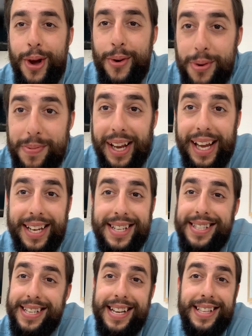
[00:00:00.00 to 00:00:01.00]
we begin to
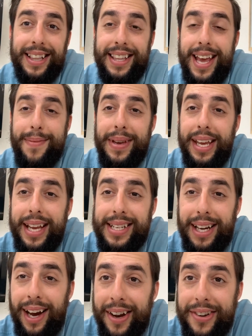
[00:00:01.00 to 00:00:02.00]
see that they begin
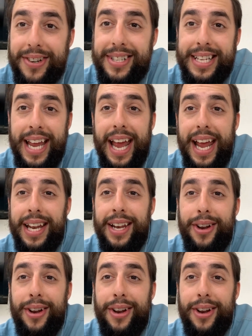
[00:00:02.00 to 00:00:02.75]
to understand